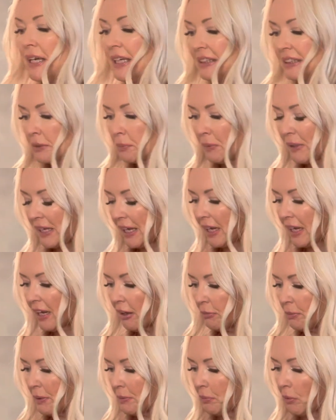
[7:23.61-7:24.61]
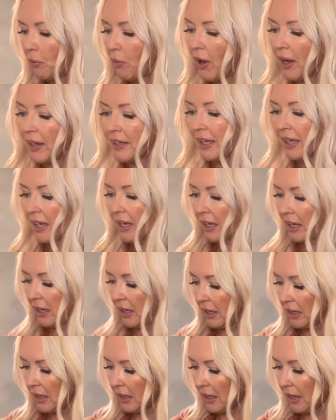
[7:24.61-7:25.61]
Speaking of people walking
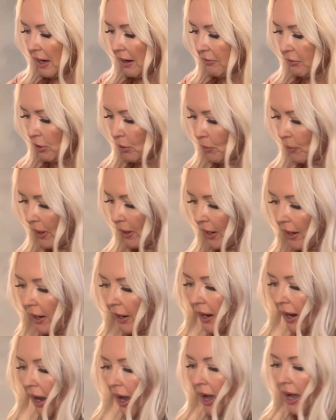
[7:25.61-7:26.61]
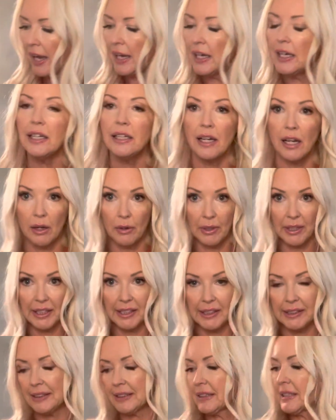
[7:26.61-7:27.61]
everywhere, I
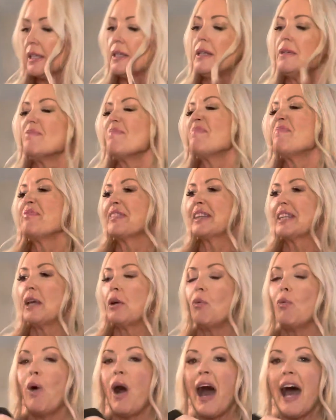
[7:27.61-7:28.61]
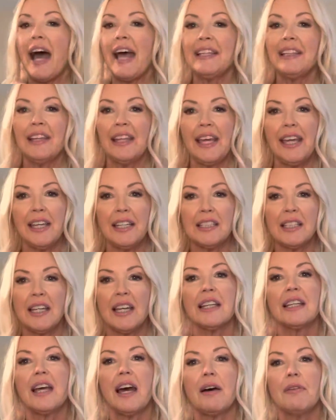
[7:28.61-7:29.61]
noticed wide-legged,
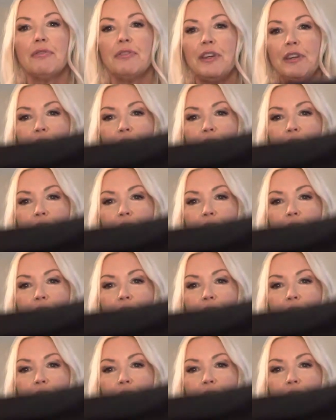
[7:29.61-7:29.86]
comfy,